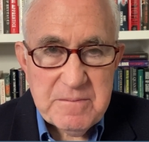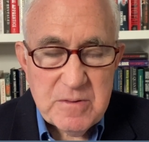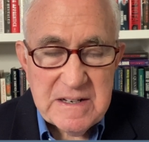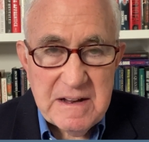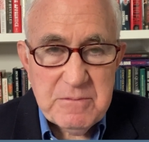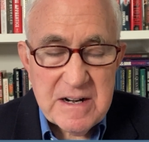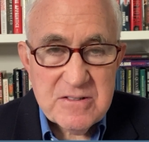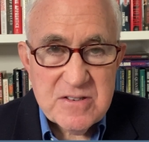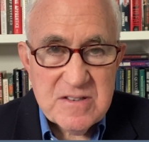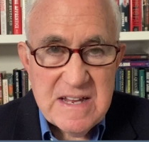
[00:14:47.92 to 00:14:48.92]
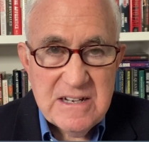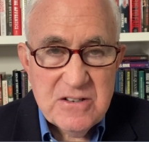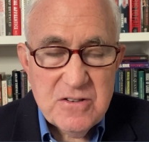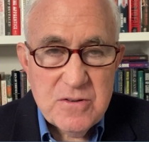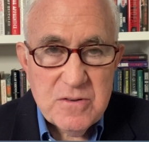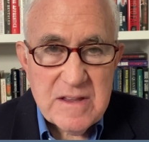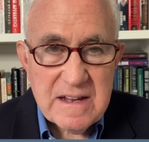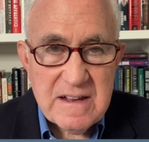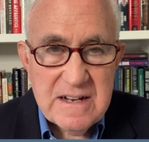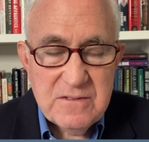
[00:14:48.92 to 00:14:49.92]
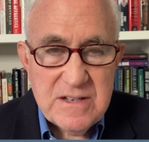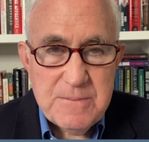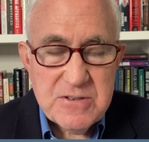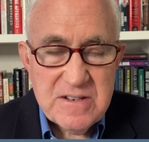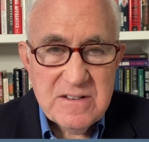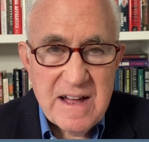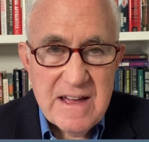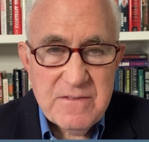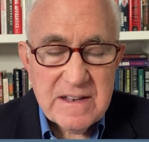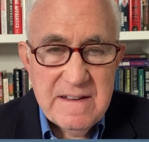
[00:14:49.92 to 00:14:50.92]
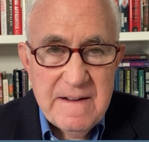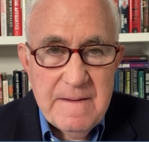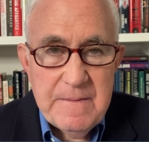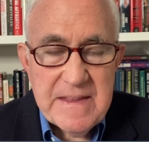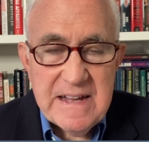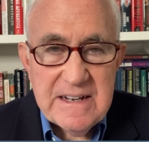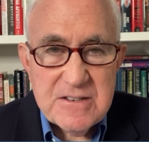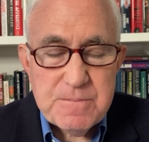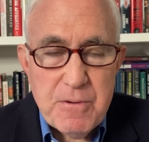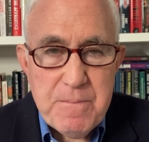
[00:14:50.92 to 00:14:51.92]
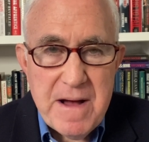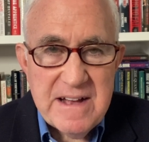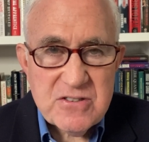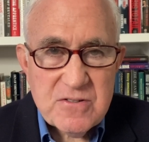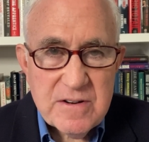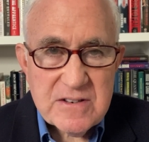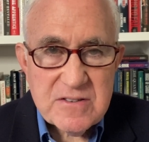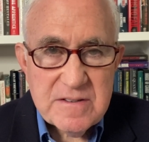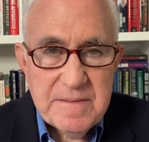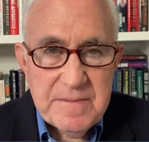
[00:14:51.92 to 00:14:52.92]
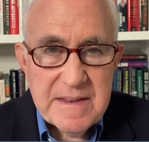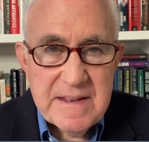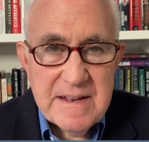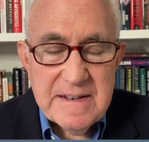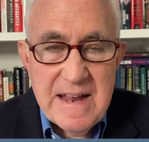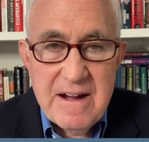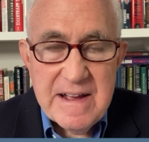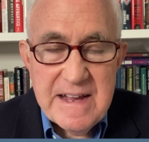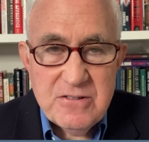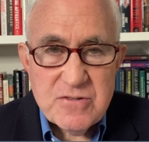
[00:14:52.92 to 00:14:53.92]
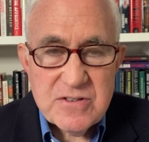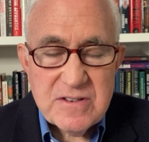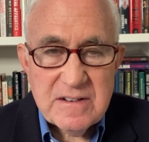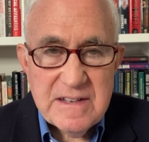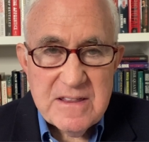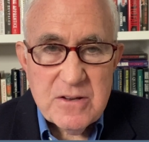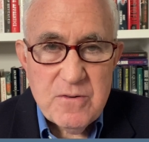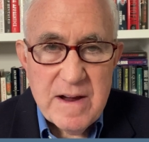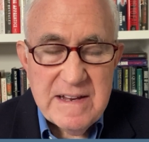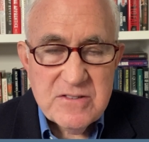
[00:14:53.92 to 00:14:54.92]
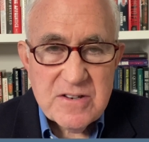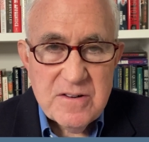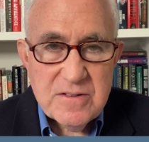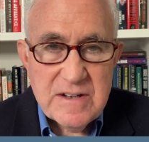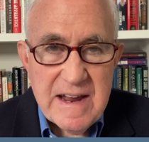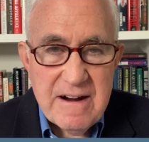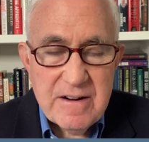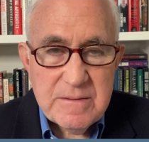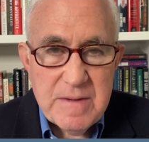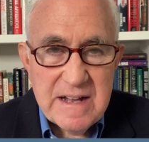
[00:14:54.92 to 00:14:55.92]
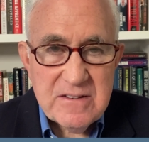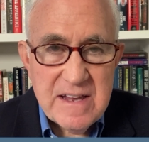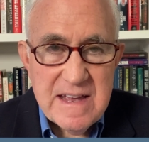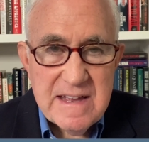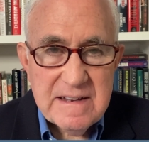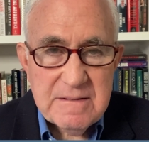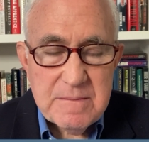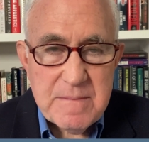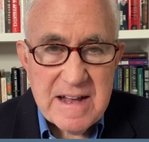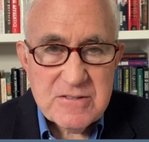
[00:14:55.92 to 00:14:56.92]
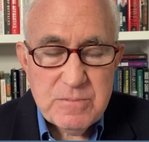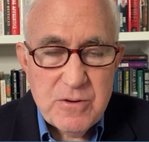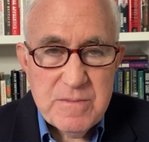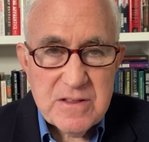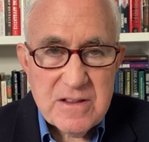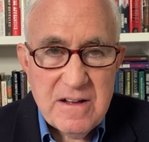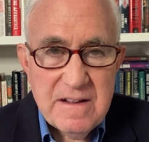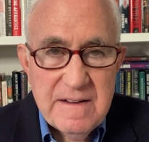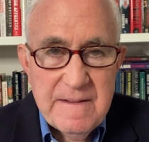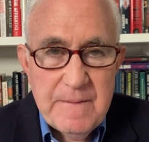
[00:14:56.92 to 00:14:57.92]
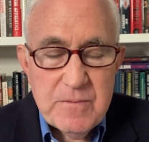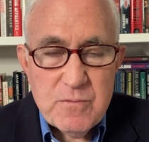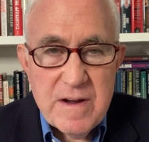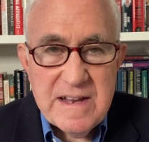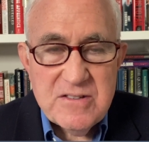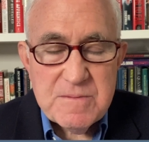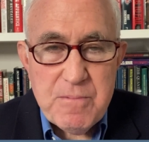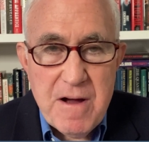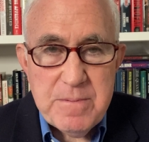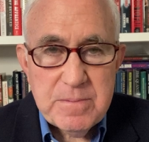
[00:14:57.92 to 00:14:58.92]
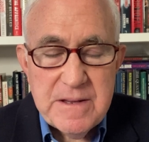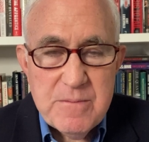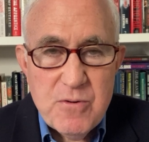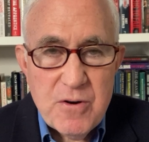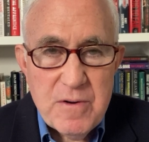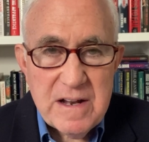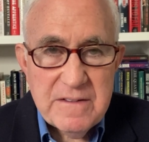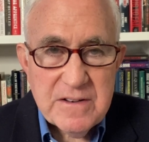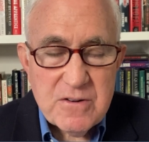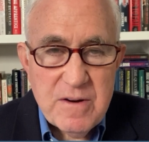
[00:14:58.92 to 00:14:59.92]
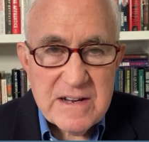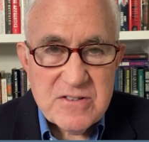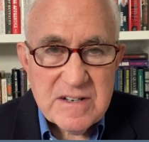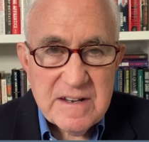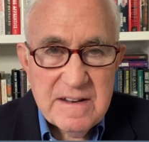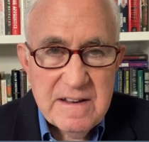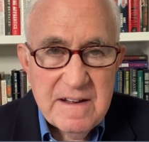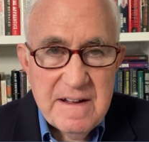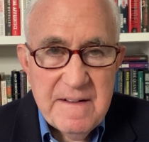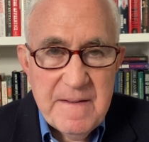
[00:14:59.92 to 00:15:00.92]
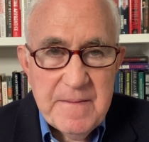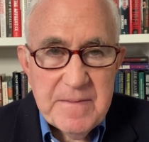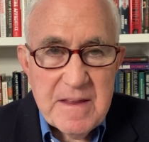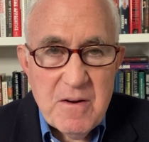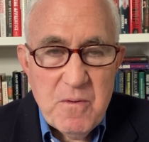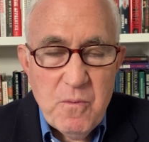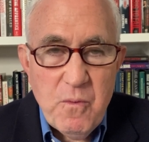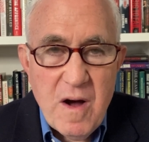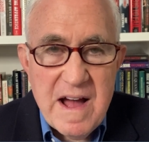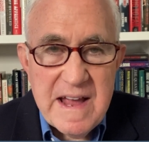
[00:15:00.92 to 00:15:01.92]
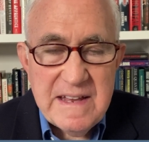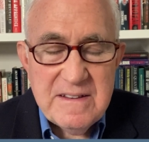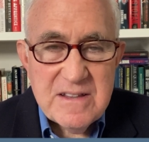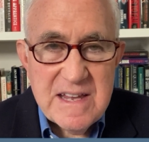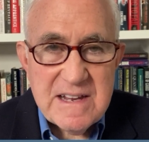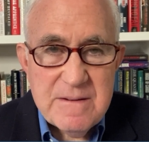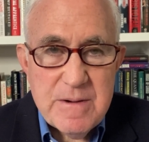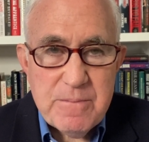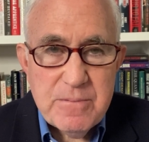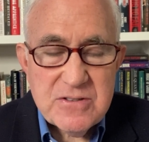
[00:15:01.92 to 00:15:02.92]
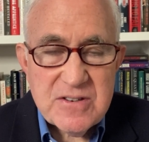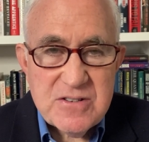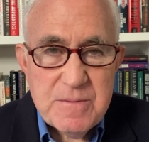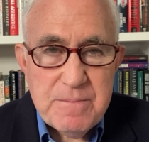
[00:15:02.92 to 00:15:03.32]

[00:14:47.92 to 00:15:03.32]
what, what else is needed to do that kind of deep sea diving. And it's preposterous. Now, interestingly, the Grayzone, Aaron Mate and Max Blumenthal, raised probably a more relevant question. Why did they come up with such a